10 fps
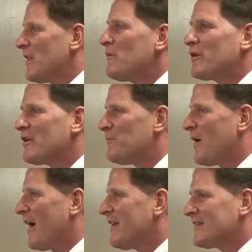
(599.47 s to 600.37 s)
They were going to
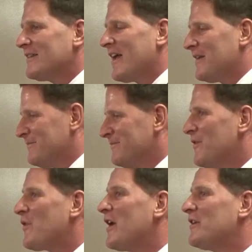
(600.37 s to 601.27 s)
buy it, and I said, hey,
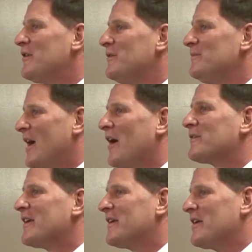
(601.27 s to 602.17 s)
thank you, I'll
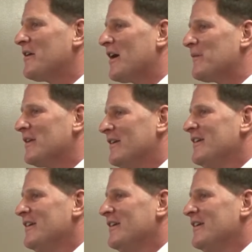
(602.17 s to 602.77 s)
take care of it.